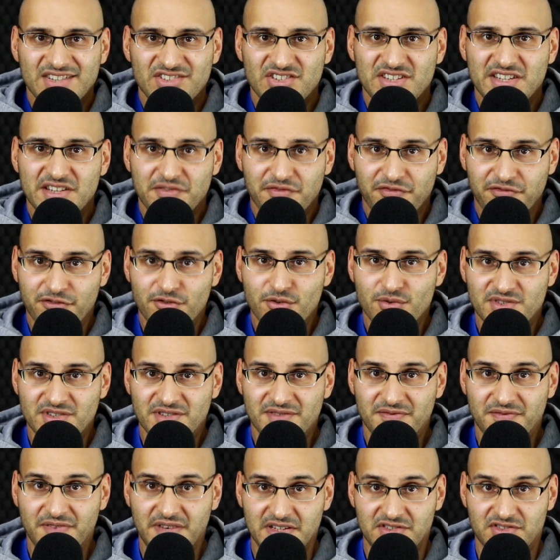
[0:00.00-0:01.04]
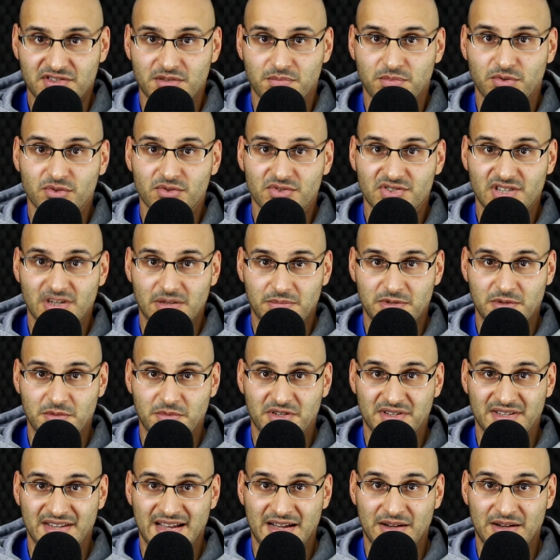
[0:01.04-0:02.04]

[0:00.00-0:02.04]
actually a fruit and vegetable supplement